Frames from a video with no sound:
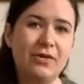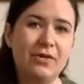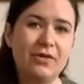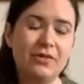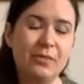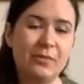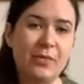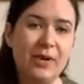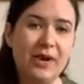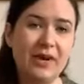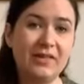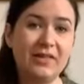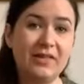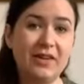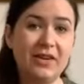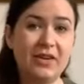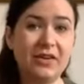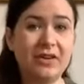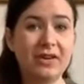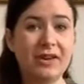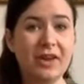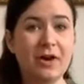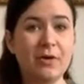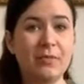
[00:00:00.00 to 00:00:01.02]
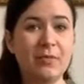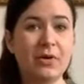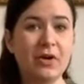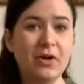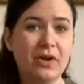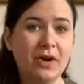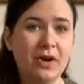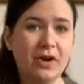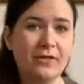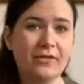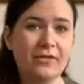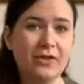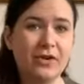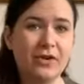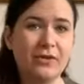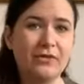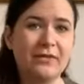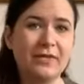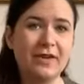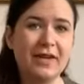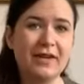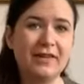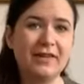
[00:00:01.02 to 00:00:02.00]
some ways that you can help look after your
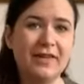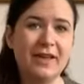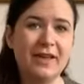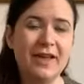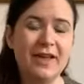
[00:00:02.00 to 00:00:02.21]
feet